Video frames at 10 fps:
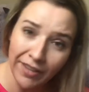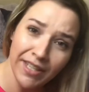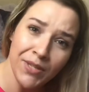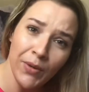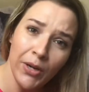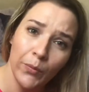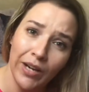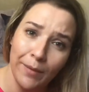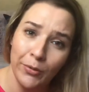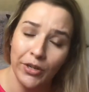This one,
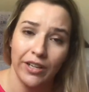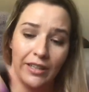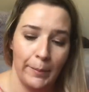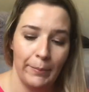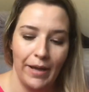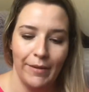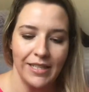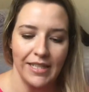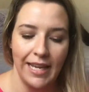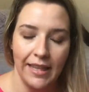when I put on a lip balm
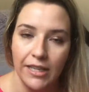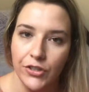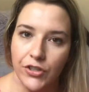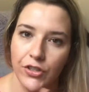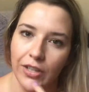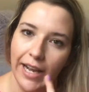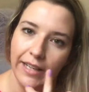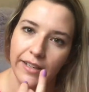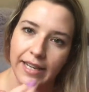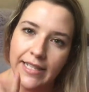underneath it and just do
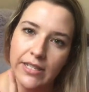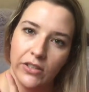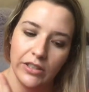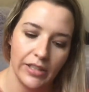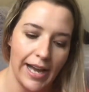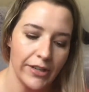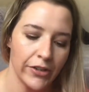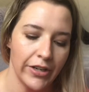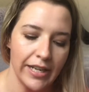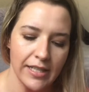like a nice little light
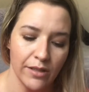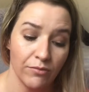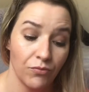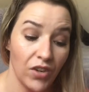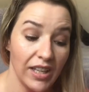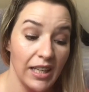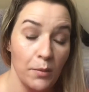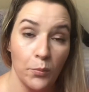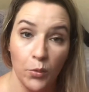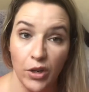coating, it's a
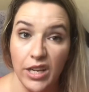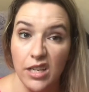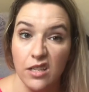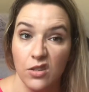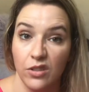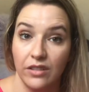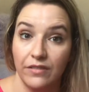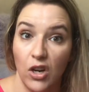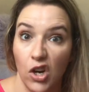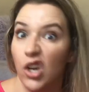really pretty sort
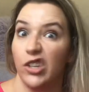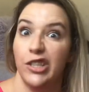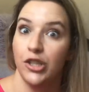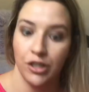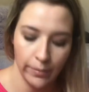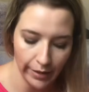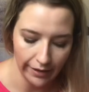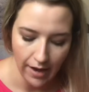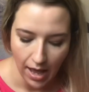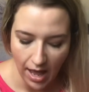of orange tone
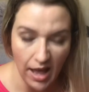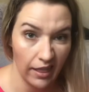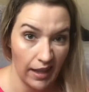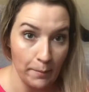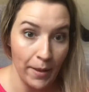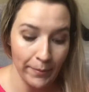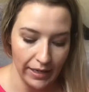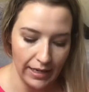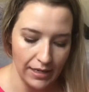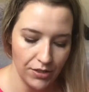brown, like
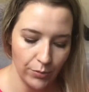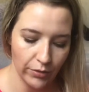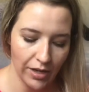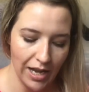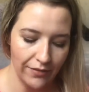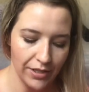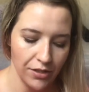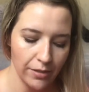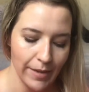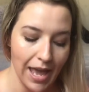Pumpkin, as you would kind of
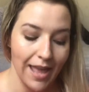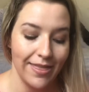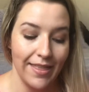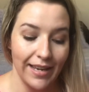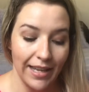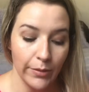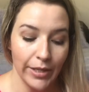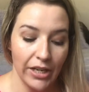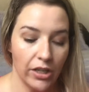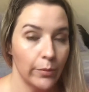assume. Then the other
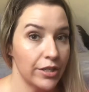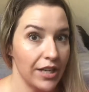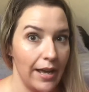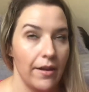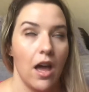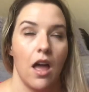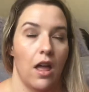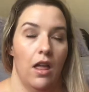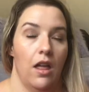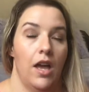one I got, which I
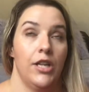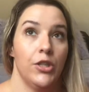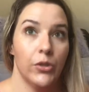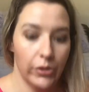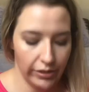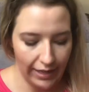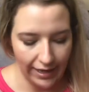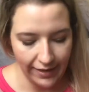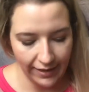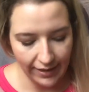adore,
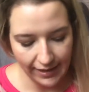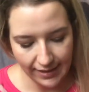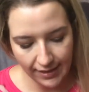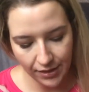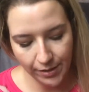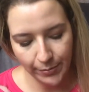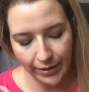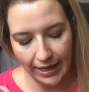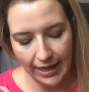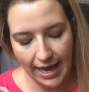like I think that these are so
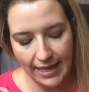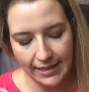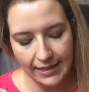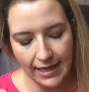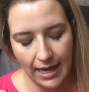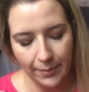pretty, and